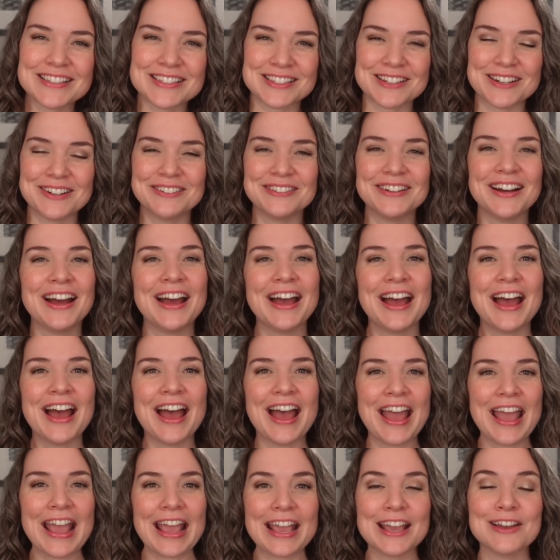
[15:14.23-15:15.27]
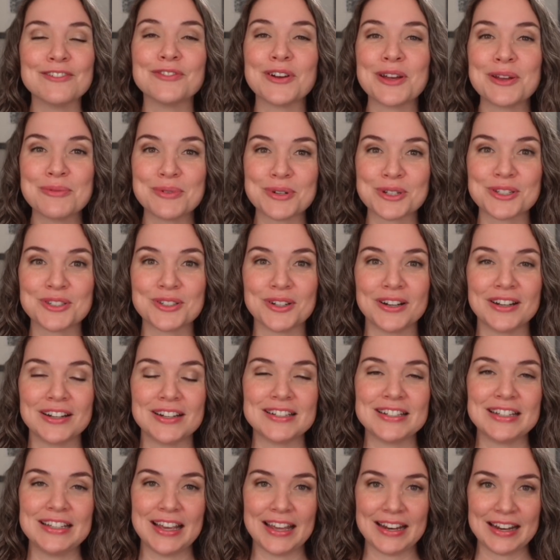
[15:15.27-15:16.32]
so if I were starting
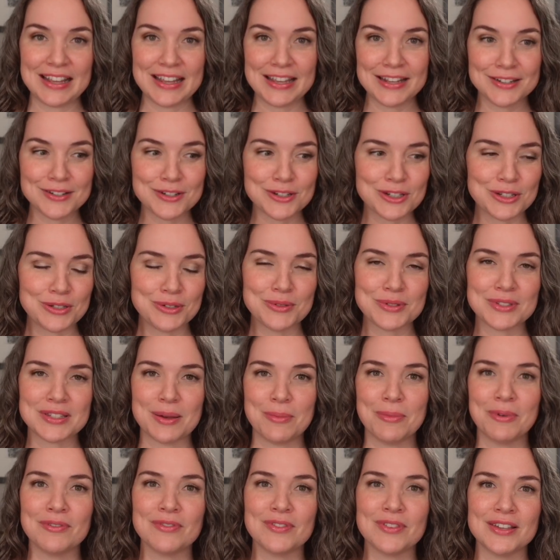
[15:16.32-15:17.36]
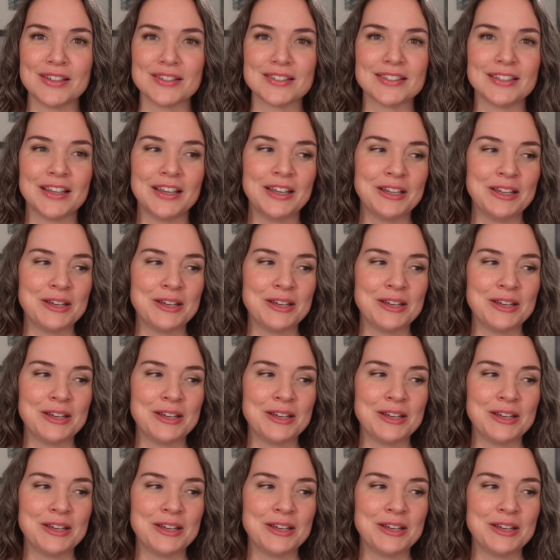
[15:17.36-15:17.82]
to get into some of this